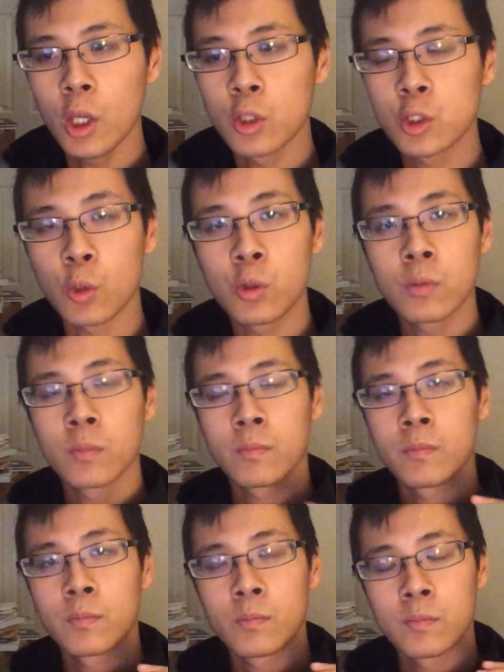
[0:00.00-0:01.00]
So
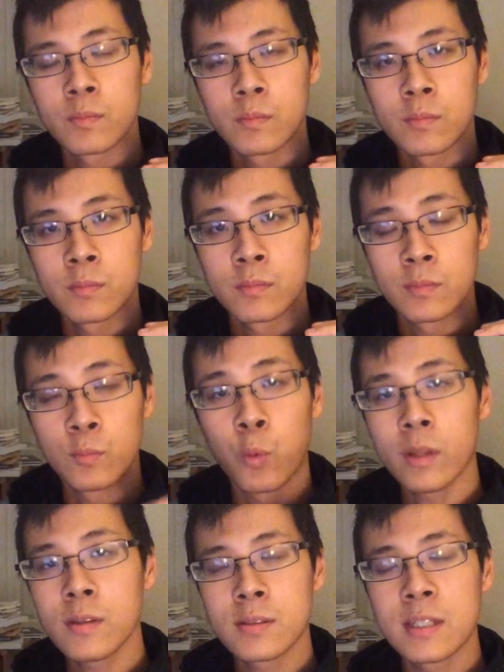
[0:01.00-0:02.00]

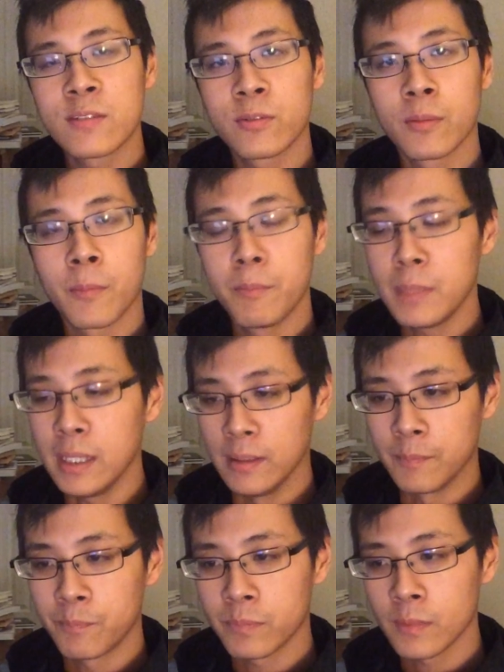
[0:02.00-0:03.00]
what does this
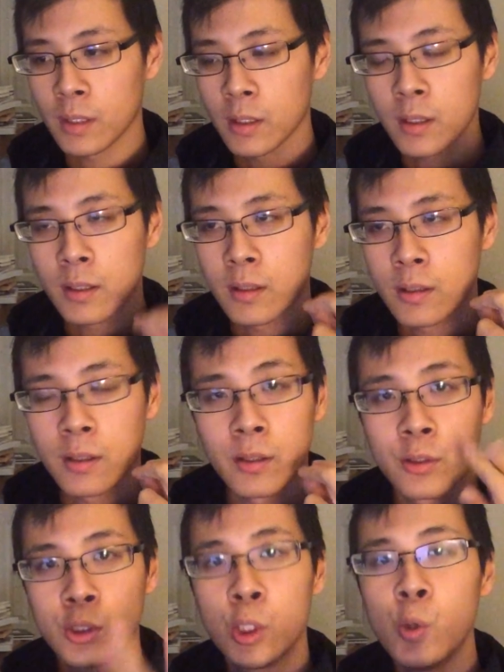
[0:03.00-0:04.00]
mean?
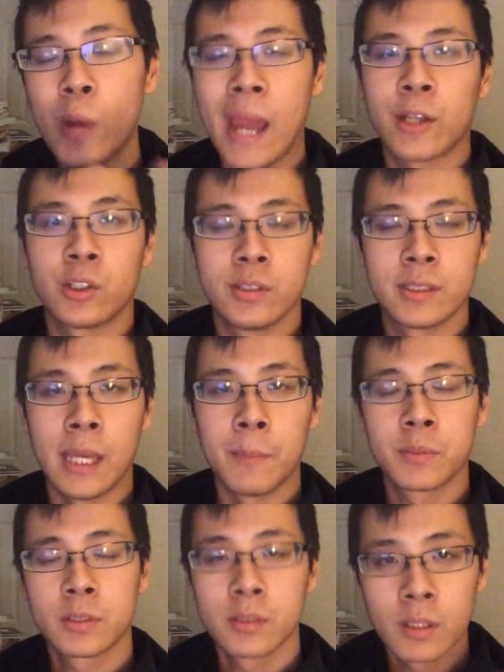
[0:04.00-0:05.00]
2 action
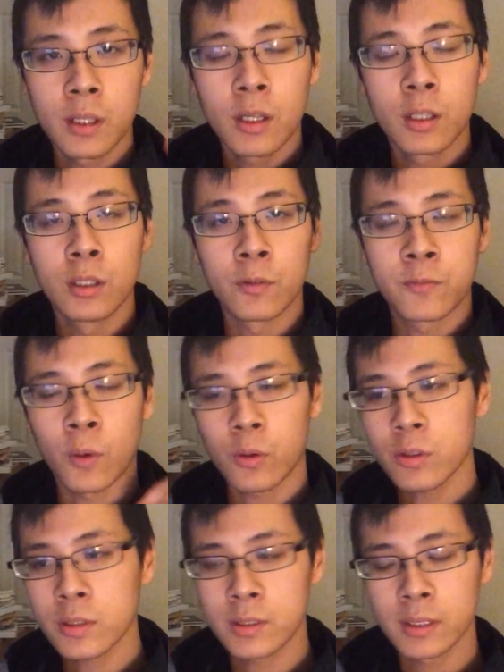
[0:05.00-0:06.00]
steps. The
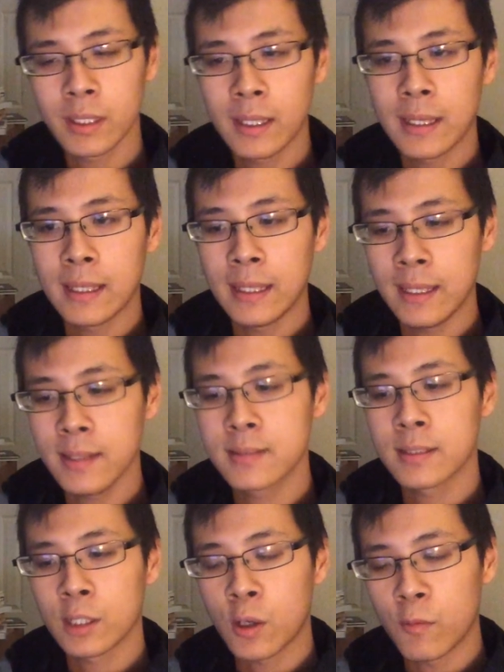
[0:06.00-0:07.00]
first
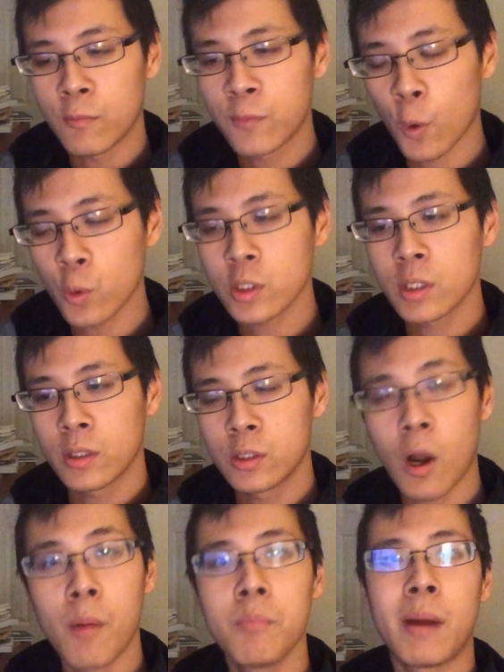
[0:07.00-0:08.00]
is convert
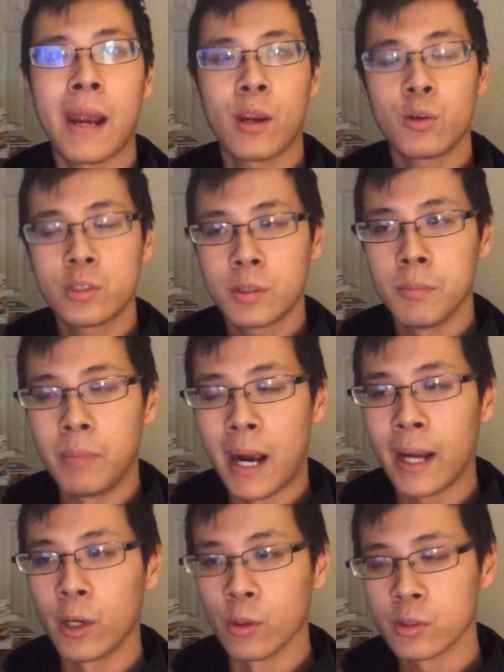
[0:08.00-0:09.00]
non-buyers to
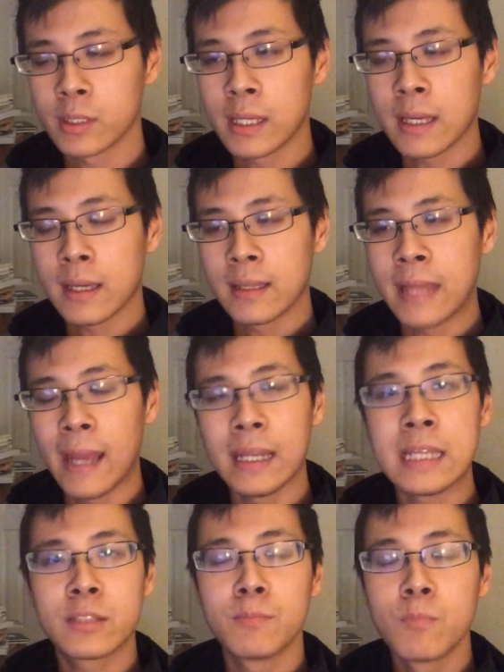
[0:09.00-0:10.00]
buyers.
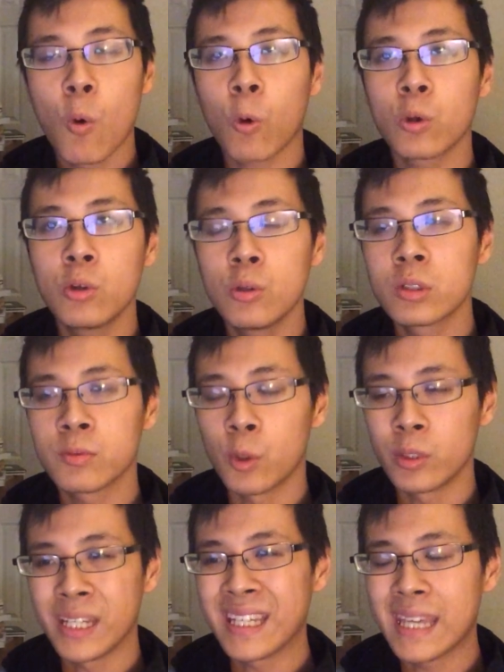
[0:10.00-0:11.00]
That is more
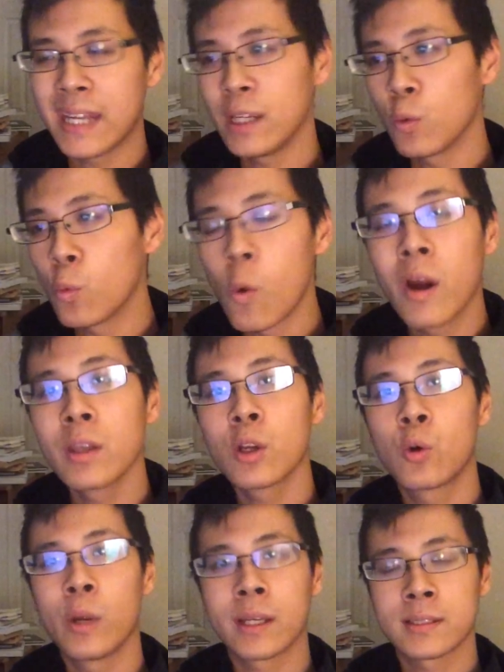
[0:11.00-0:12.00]
useful than getting one
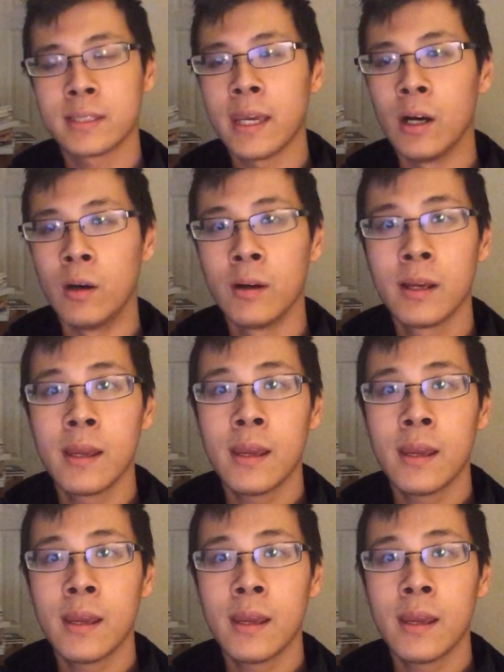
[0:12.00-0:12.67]
quick sale.